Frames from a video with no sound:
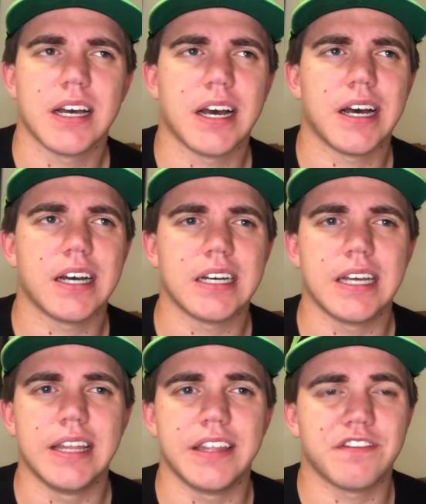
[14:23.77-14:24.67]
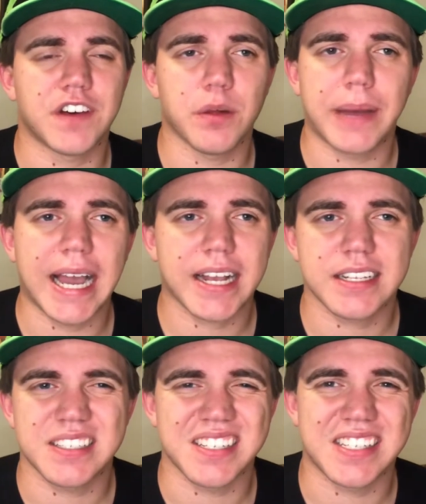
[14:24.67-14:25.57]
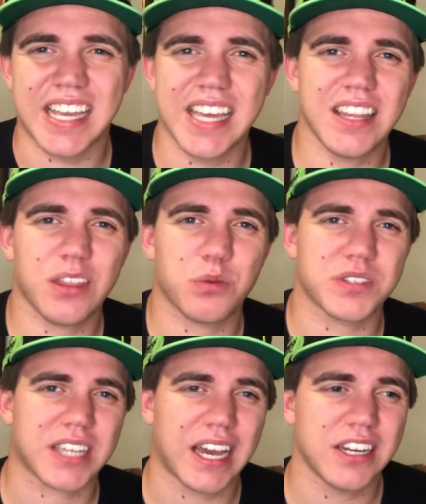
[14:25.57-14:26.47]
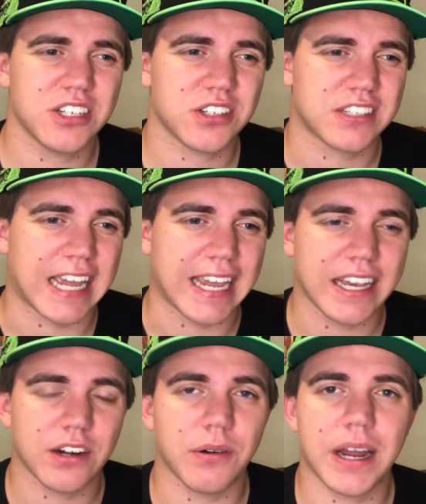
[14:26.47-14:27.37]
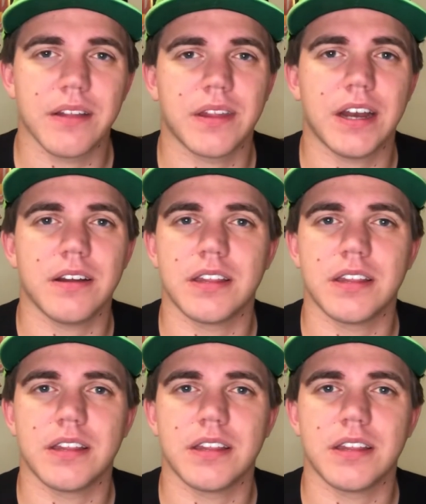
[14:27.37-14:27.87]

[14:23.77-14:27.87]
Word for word: uh, and then fell back into 10th, was kind of just hanging around there.